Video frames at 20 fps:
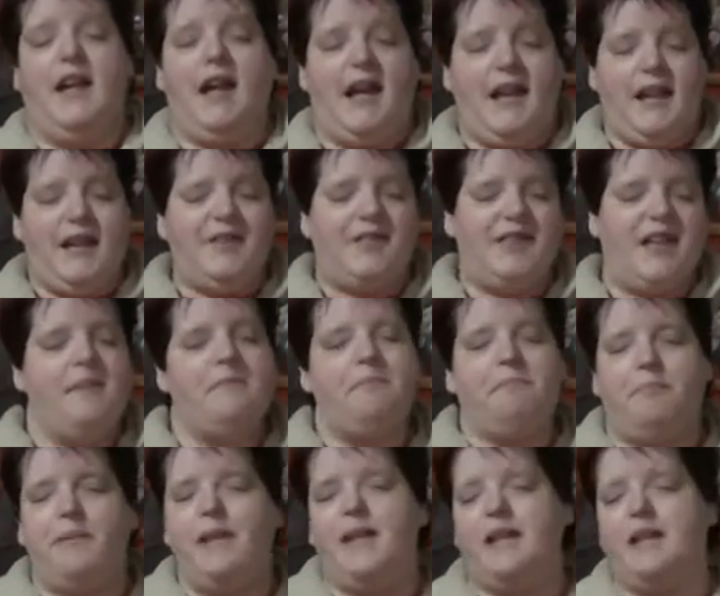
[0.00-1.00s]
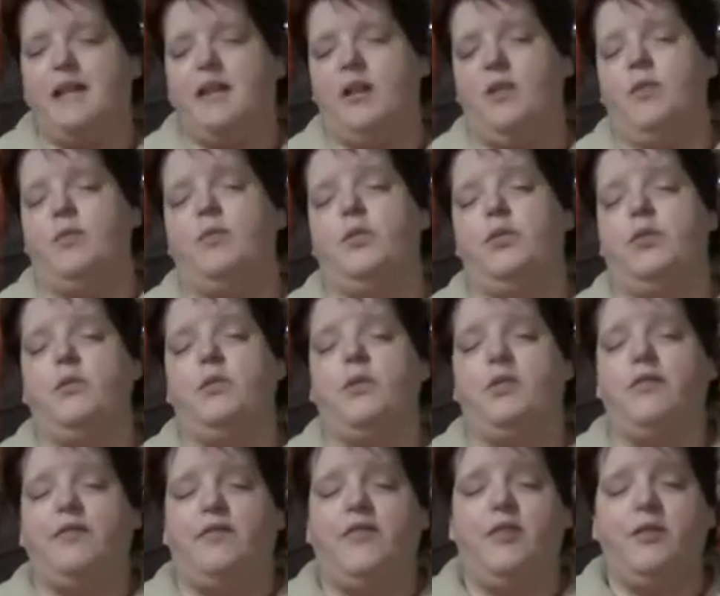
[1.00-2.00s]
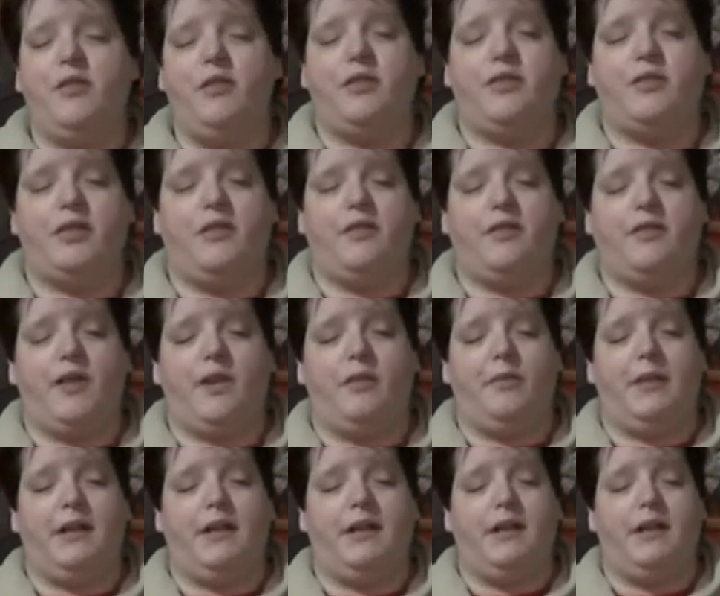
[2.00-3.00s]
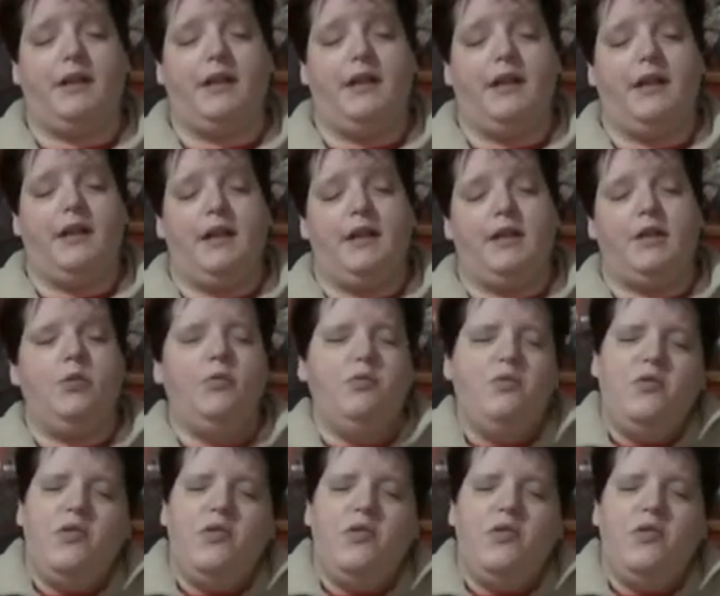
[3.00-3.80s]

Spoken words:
and as that beat goes, you can feel yourself going, you